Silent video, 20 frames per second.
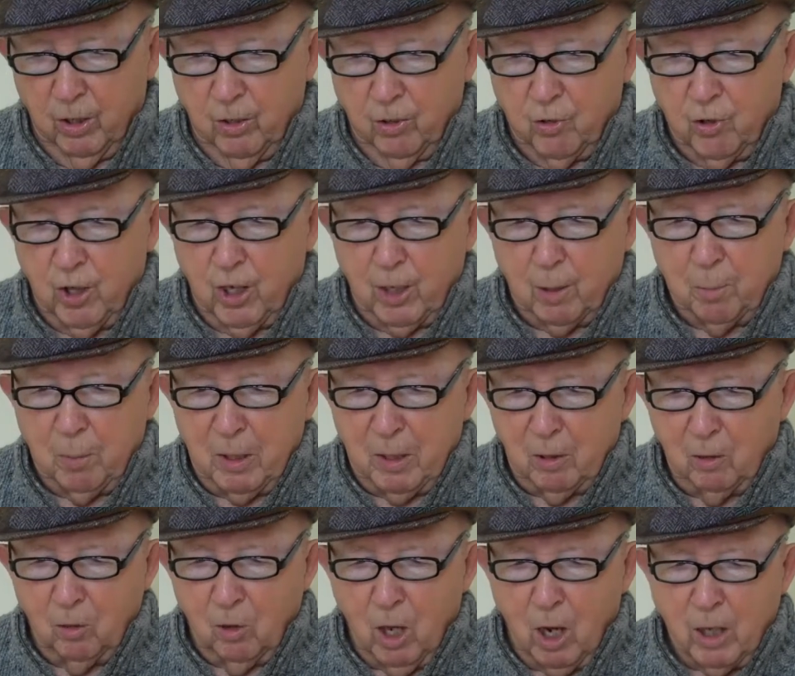She had
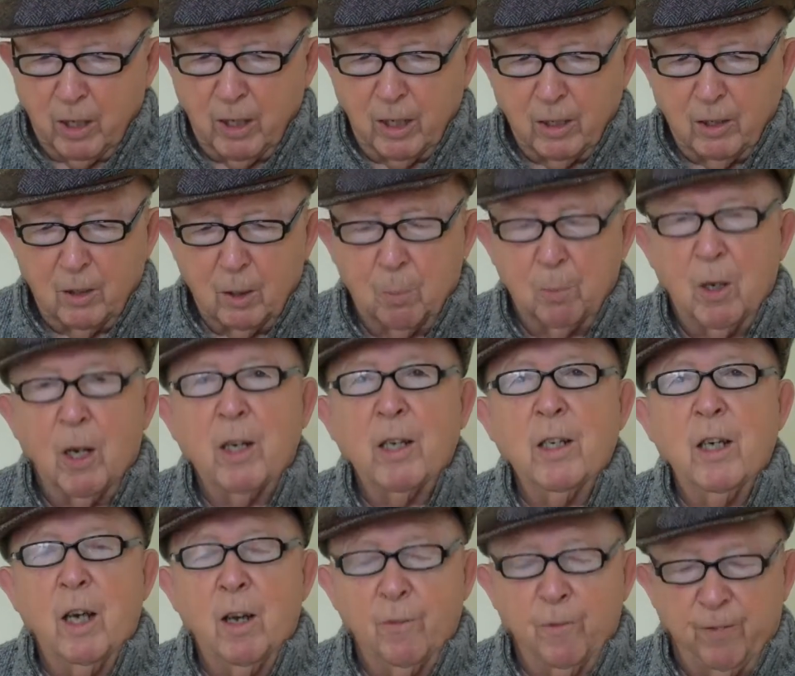been longing to buy
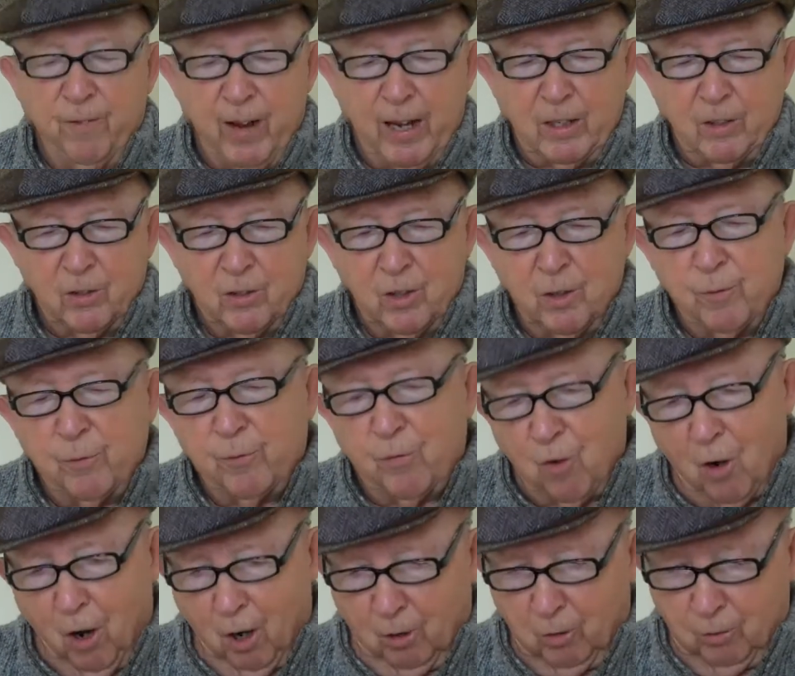a fancy
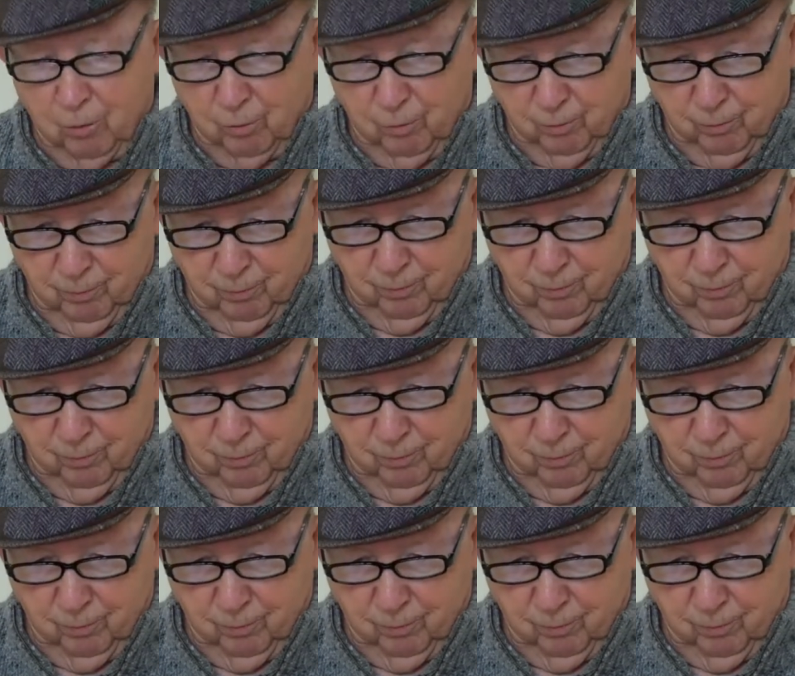frock.